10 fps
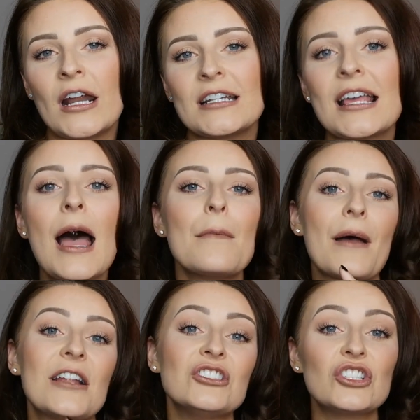But
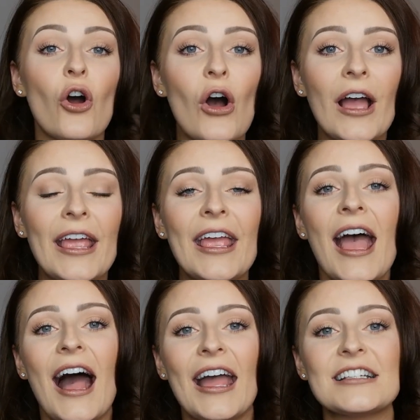enjoy.
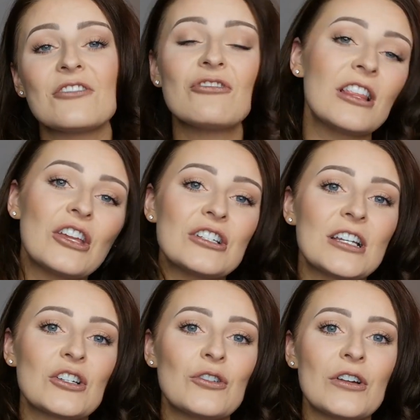It's a really good
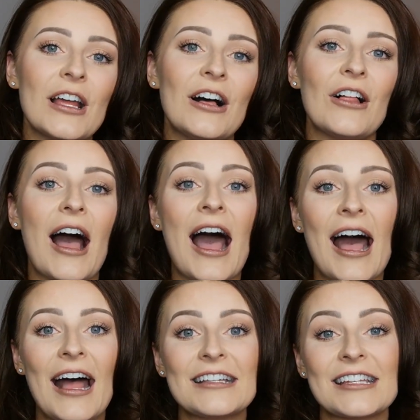tutorial and
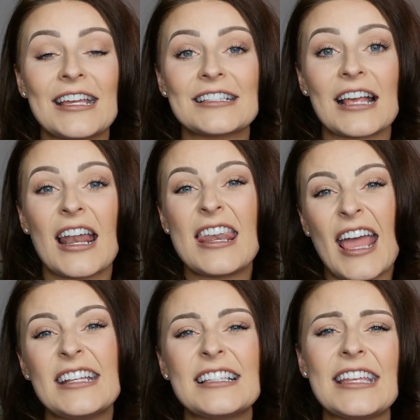it's a nice,
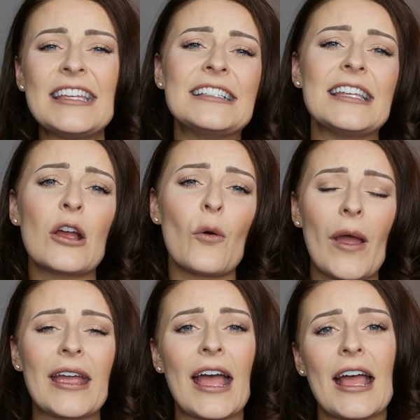easy, quick
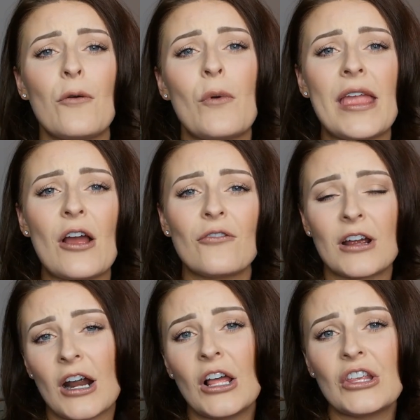way of
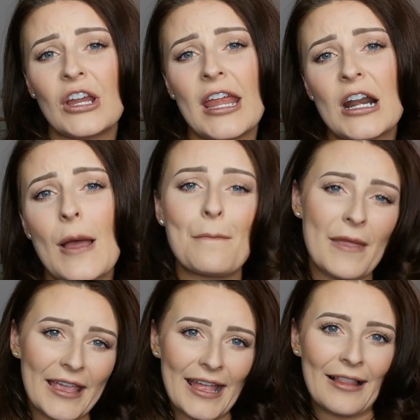curling your hair and making it
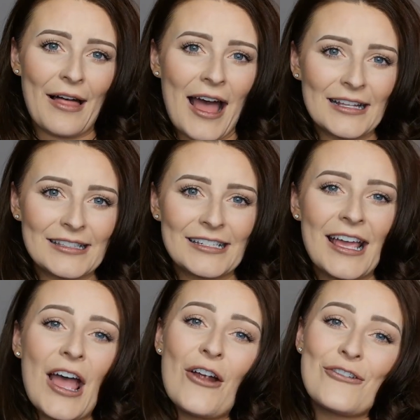last.
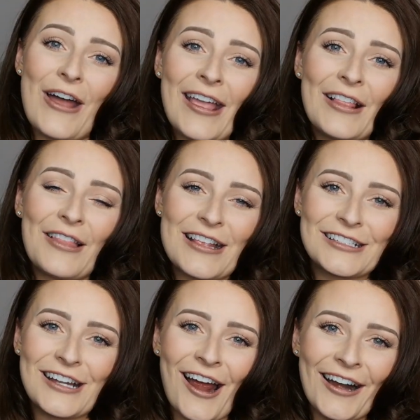Right, let's start.